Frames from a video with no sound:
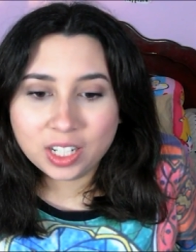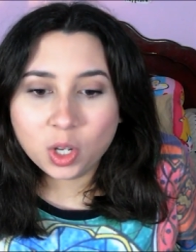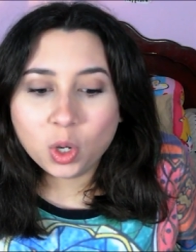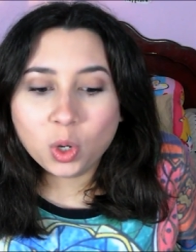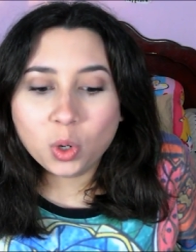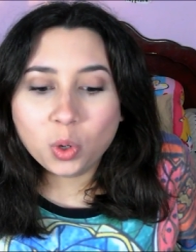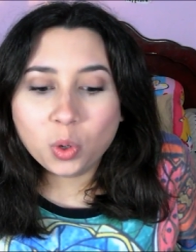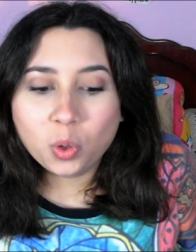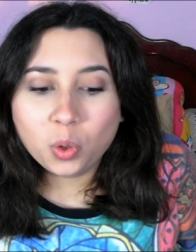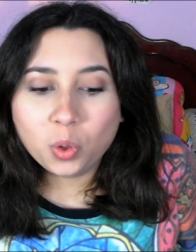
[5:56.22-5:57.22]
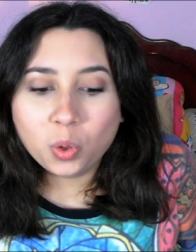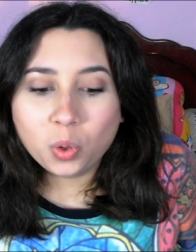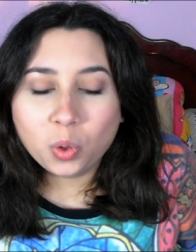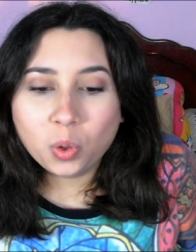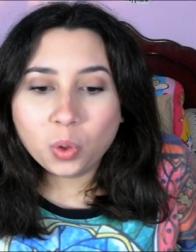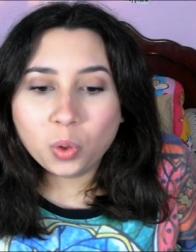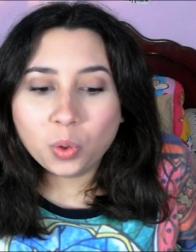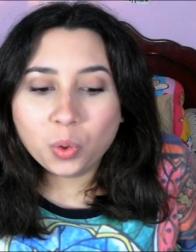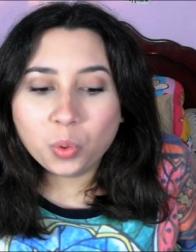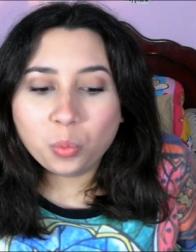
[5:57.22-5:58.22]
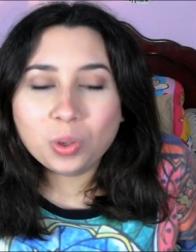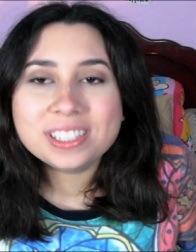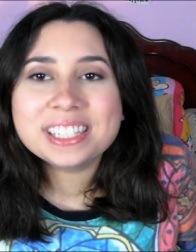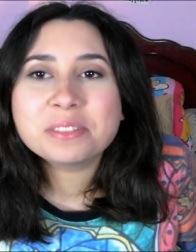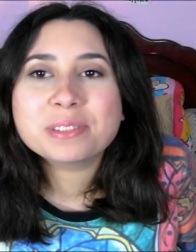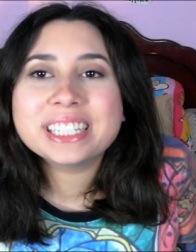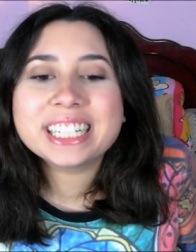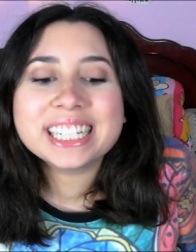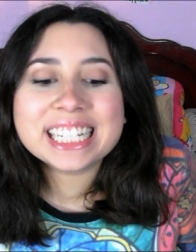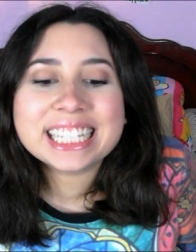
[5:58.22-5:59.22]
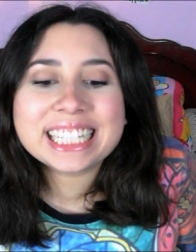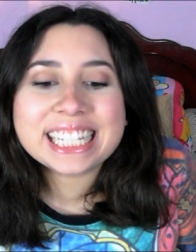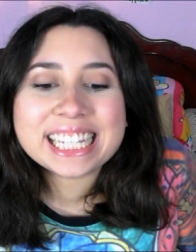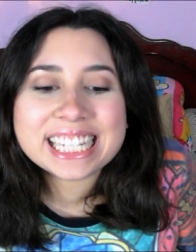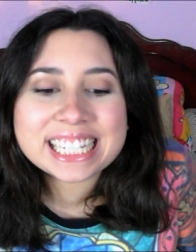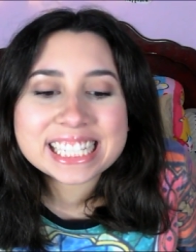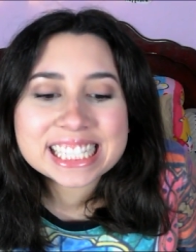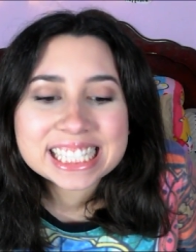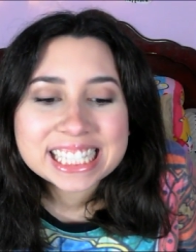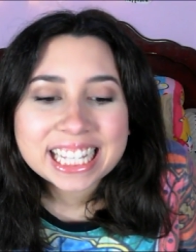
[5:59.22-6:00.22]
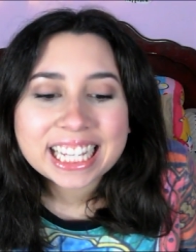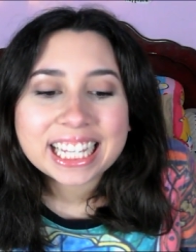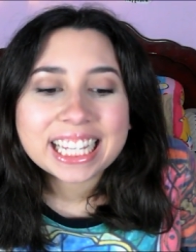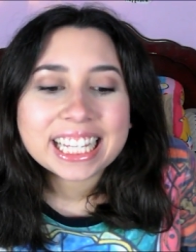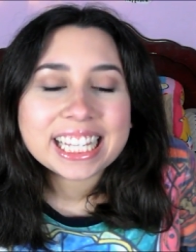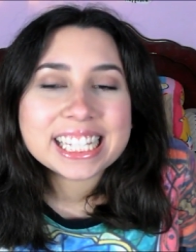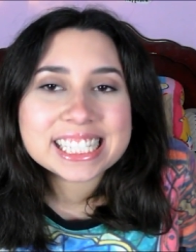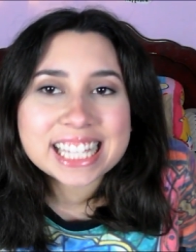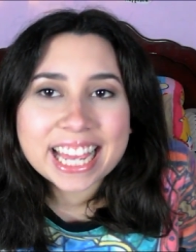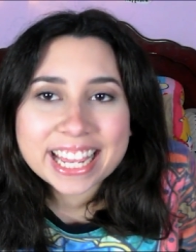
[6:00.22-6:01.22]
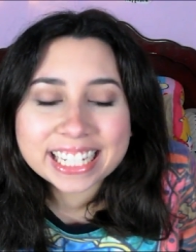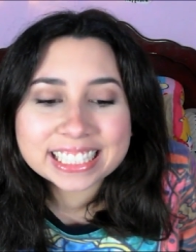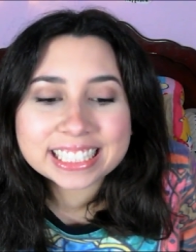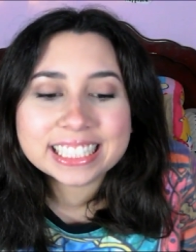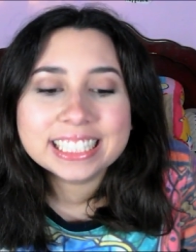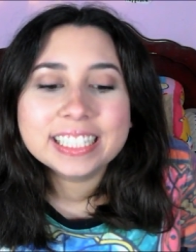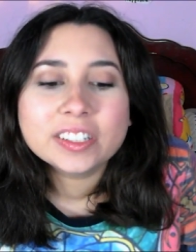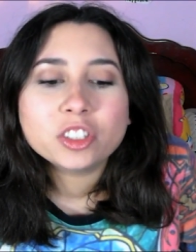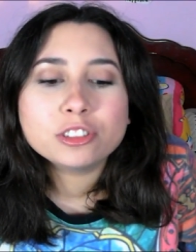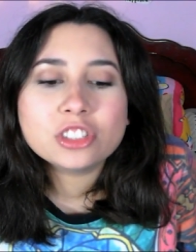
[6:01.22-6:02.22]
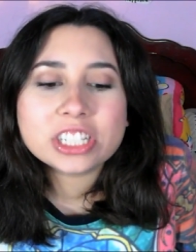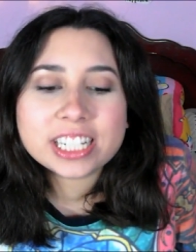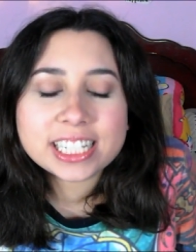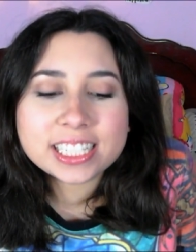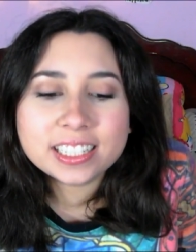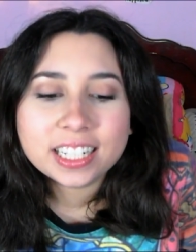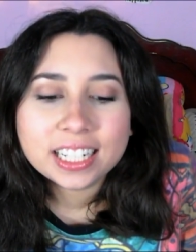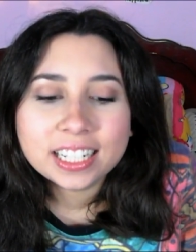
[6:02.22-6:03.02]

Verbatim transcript: I was going for a handshake. Was he really gonna kiss his hand? Eugene.